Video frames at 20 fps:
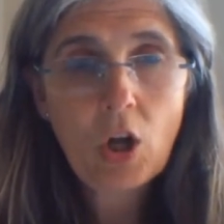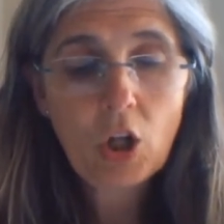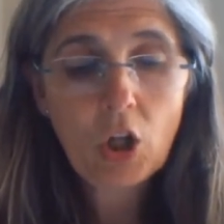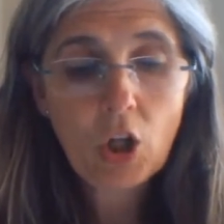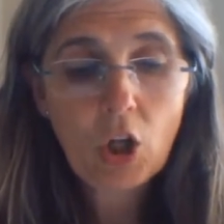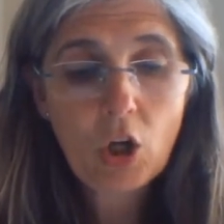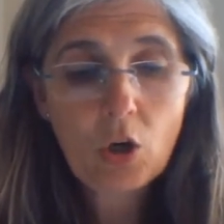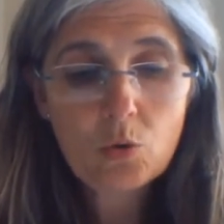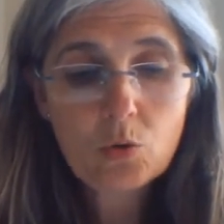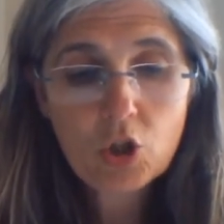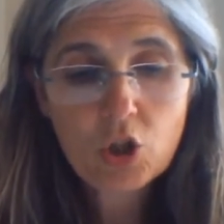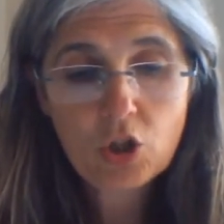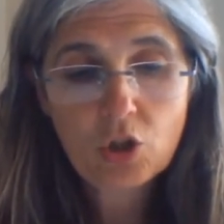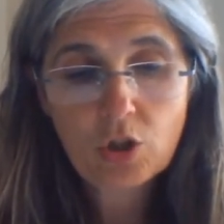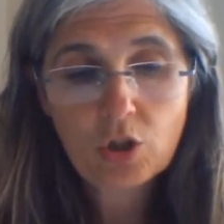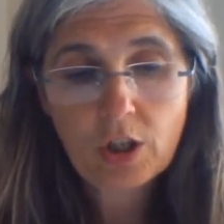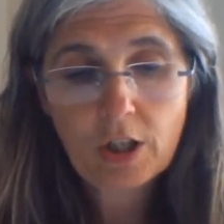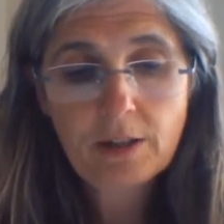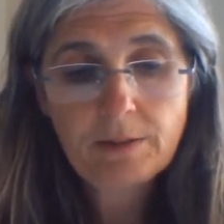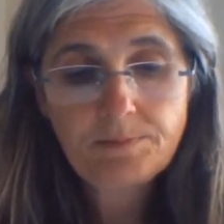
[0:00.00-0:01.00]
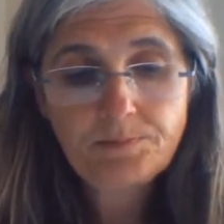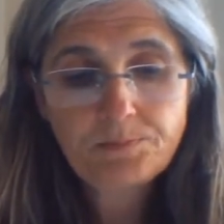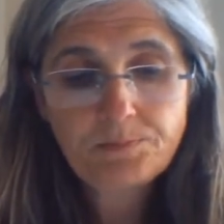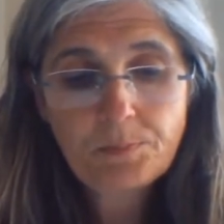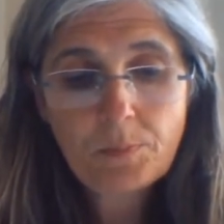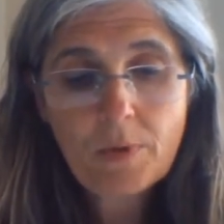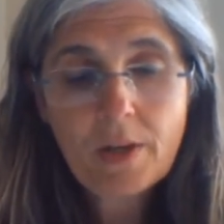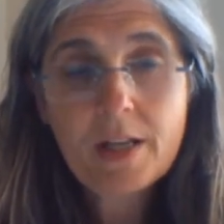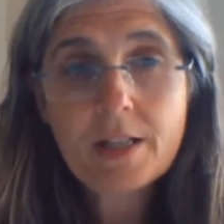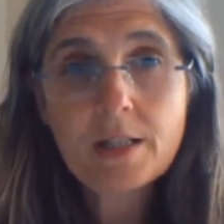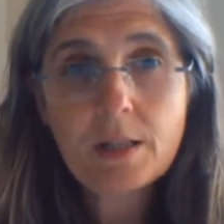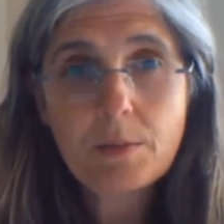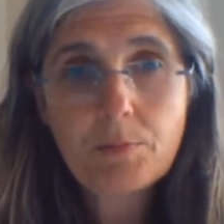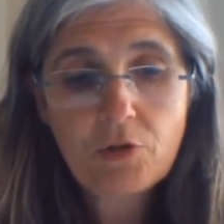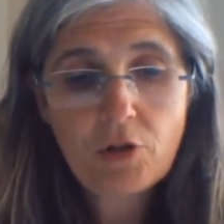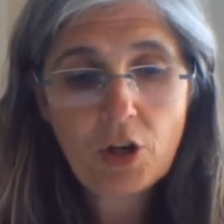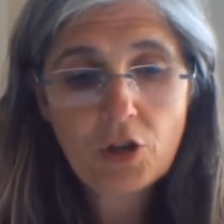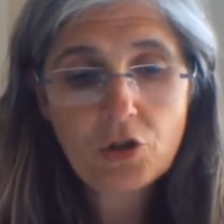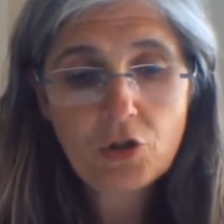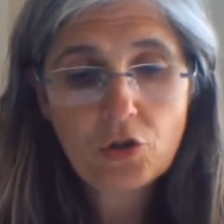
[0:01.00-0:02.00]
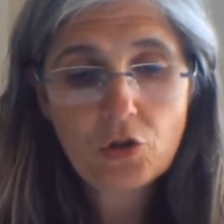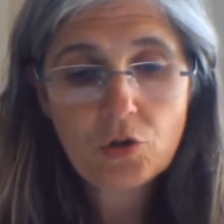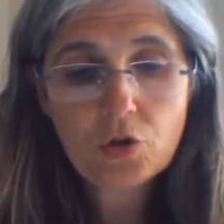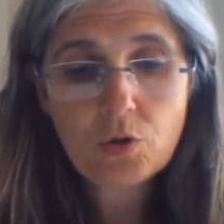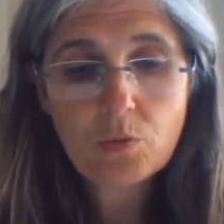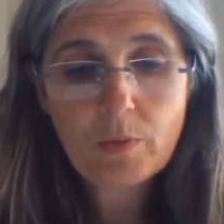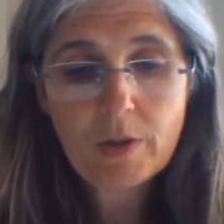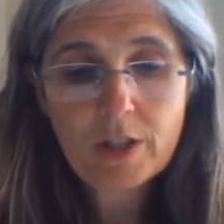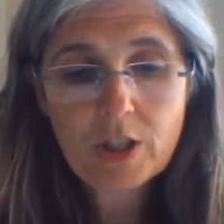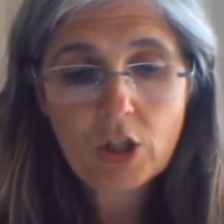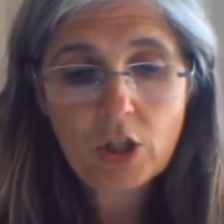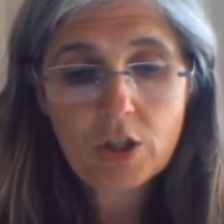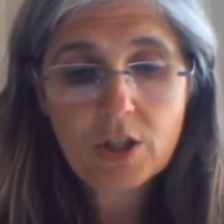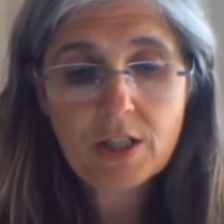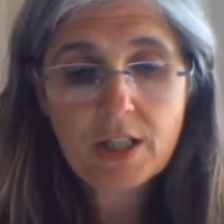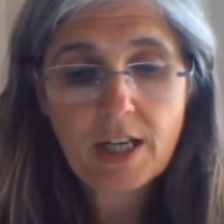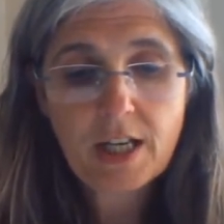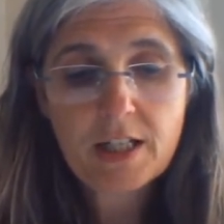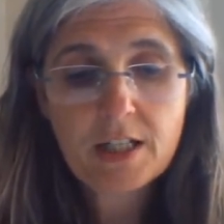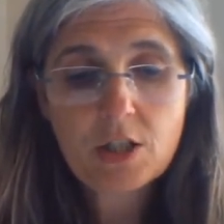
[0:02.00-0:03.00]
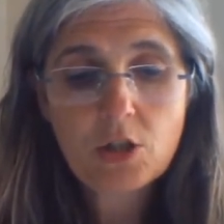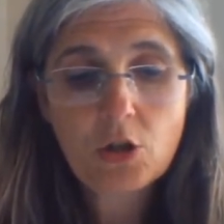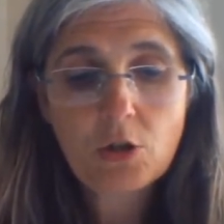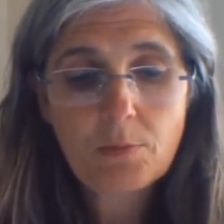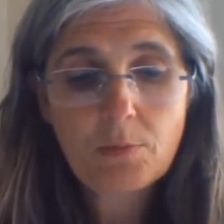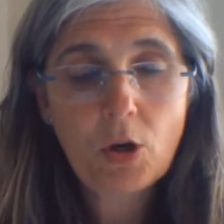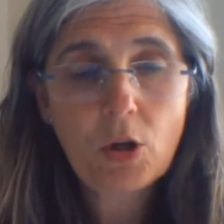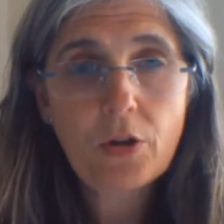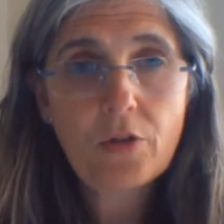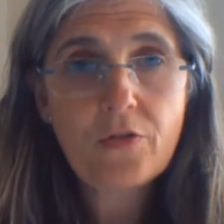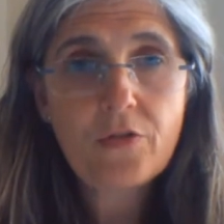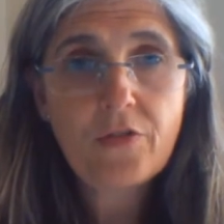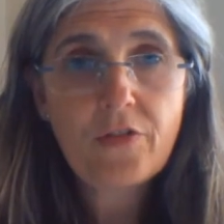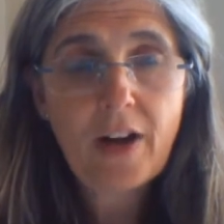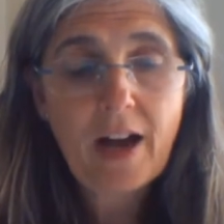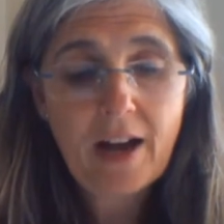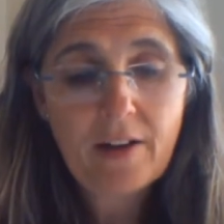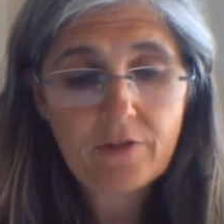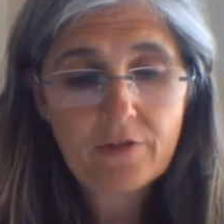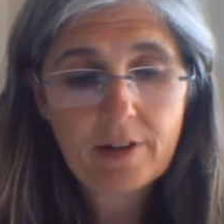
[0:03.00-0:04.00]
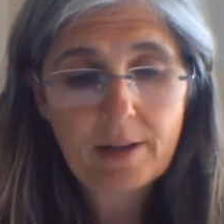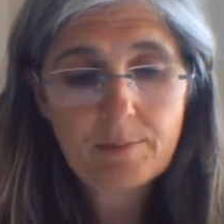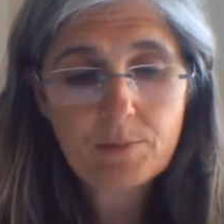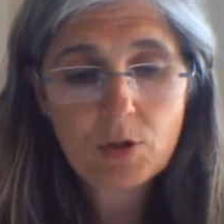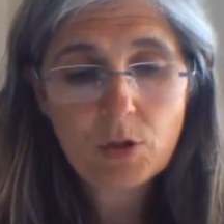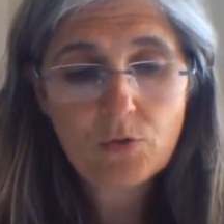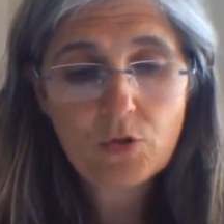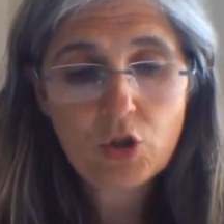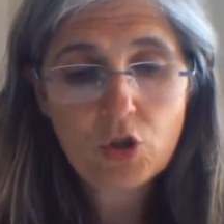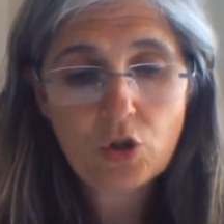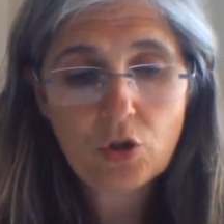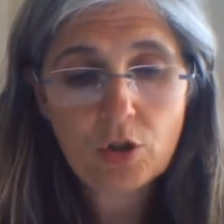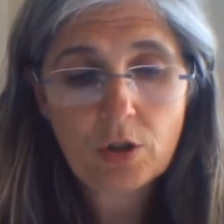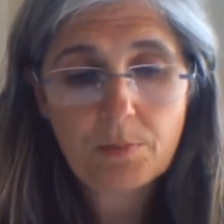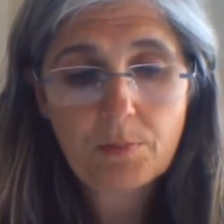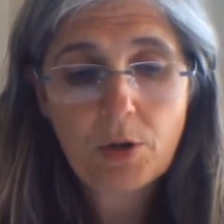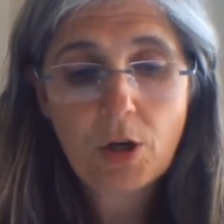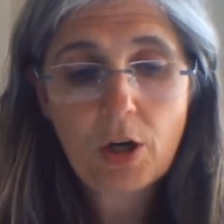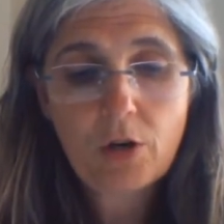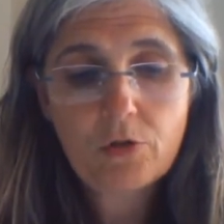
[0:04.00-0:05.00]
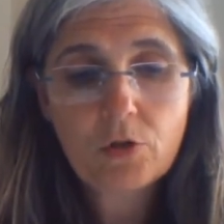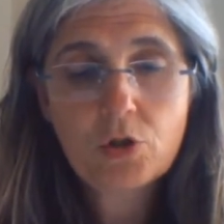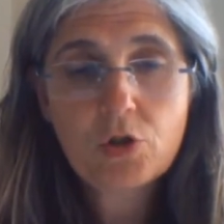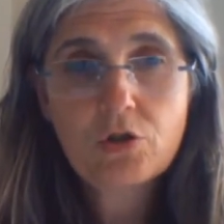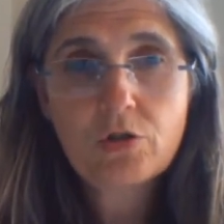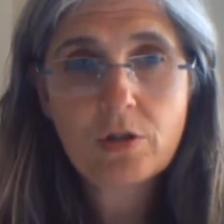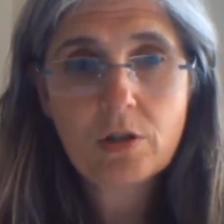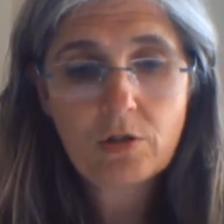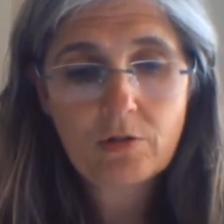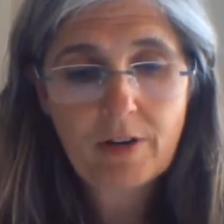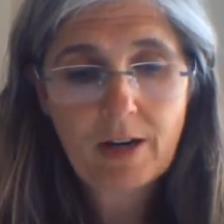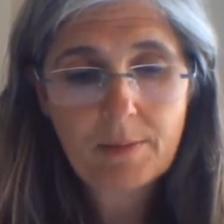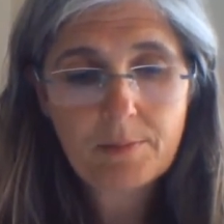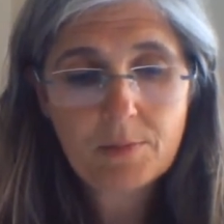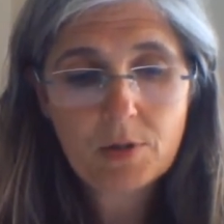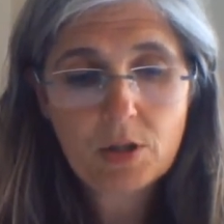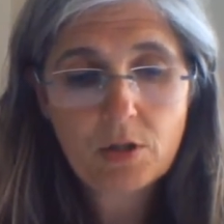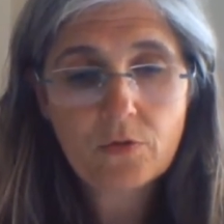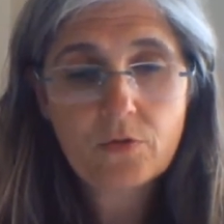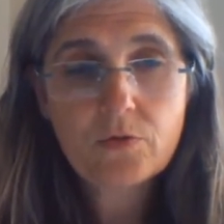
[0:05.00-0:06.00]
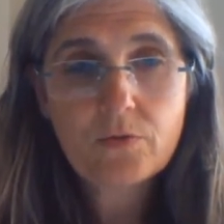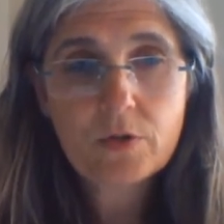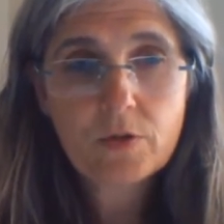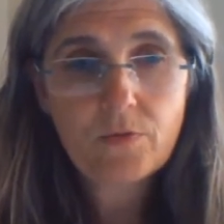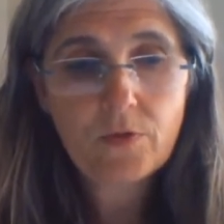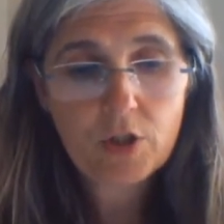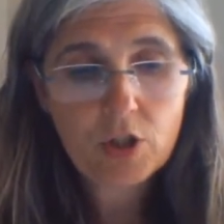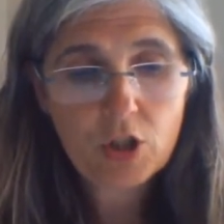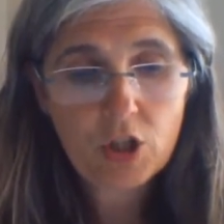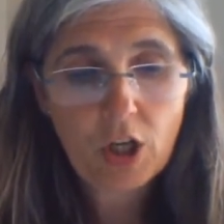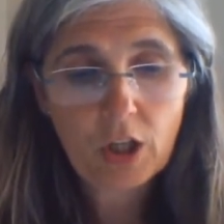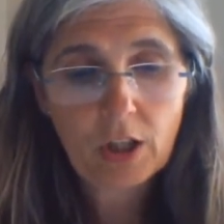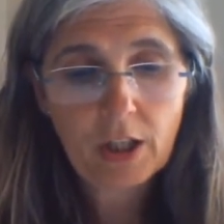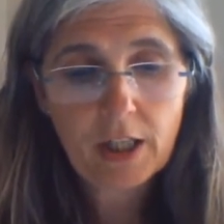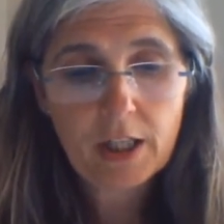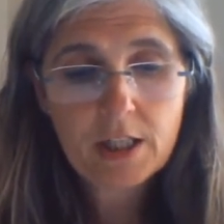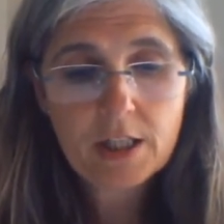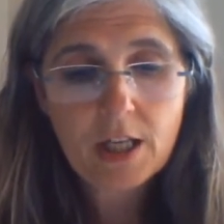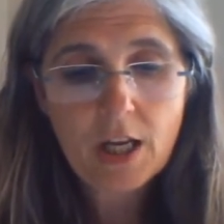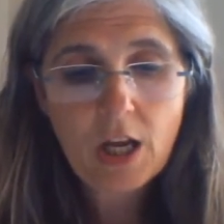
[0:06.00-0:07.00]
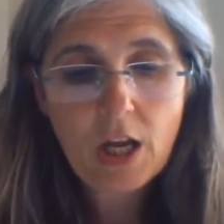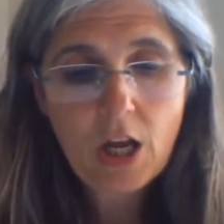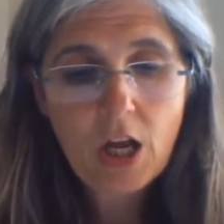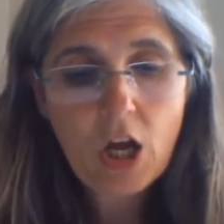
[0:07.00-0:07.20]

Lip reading: Low sugar is a product which contains no more than 5 grams of sugar per 100 grams for solids,